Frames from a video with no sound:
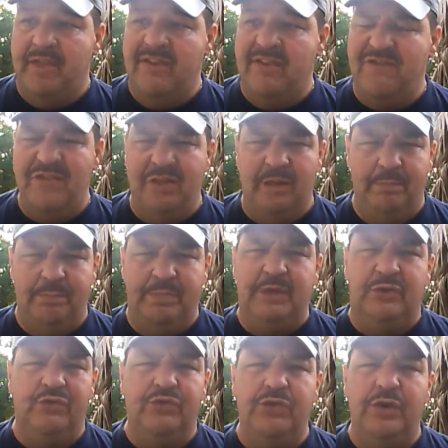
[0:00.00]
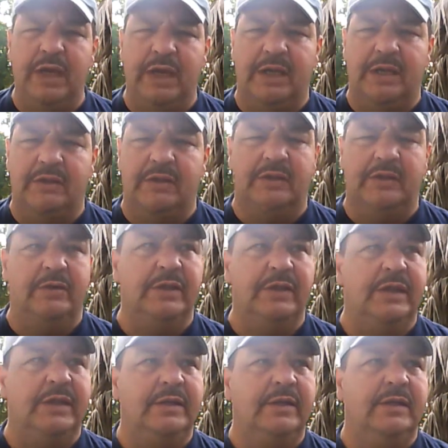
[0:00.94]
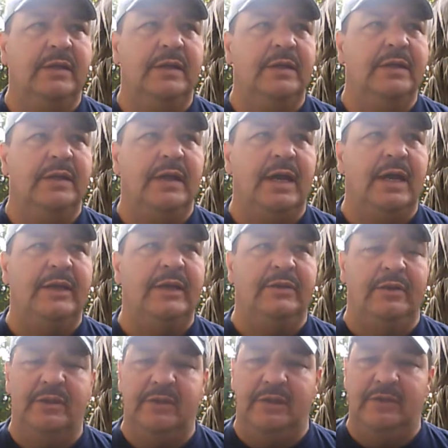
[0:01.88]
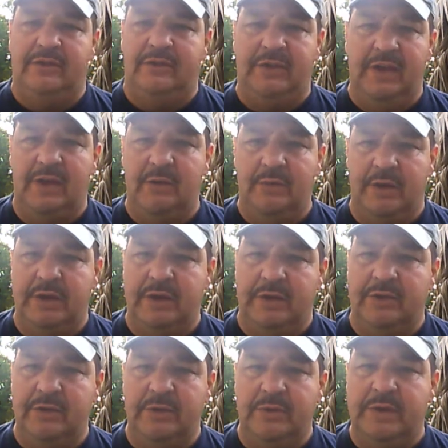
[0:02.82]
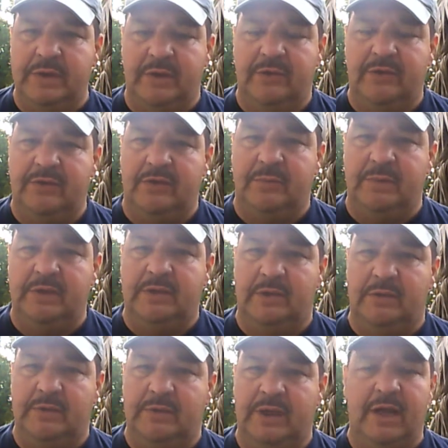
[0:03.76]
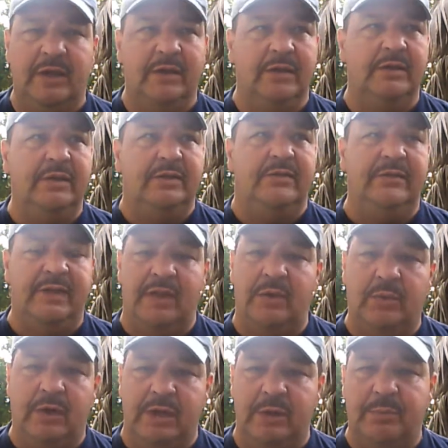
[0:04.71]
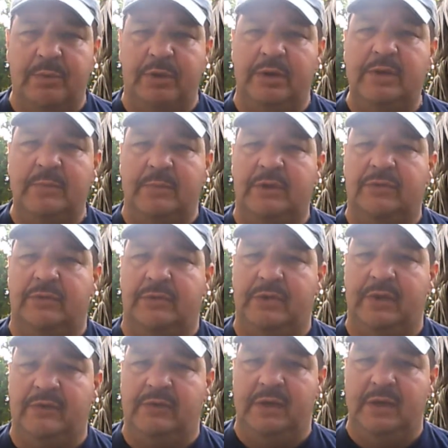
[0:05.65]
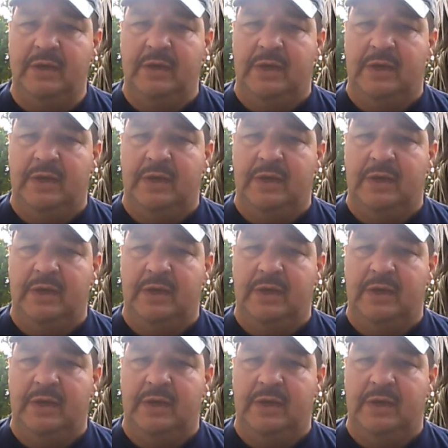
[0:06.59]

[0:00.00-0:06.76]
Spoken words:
felt betrayed, like, I don't understand why you're doing this to me, Tony. I don't understand why you're putting me through this.